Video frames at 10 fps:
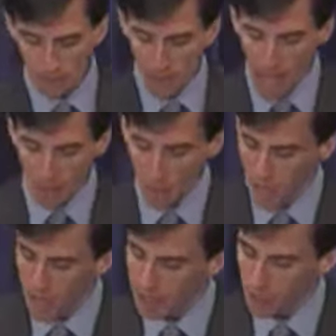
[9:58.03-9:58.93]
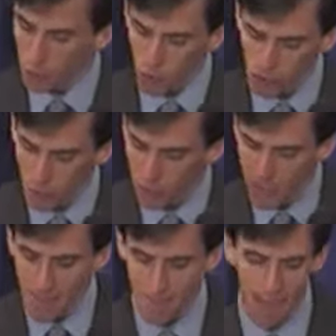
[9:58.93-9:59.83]
library that contributes
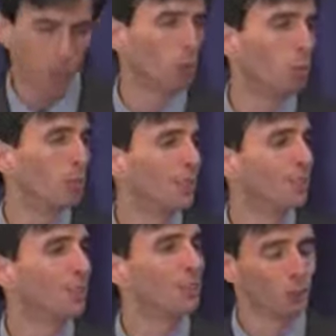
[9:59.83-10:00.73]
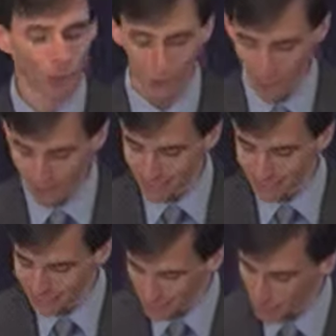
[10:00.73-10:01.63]
immeasurably to New Rochelle's
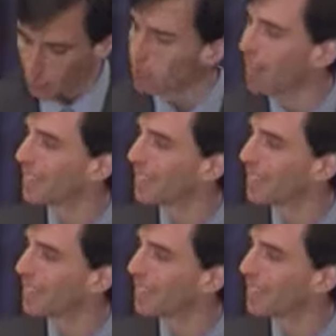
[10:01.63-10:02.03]
intellectual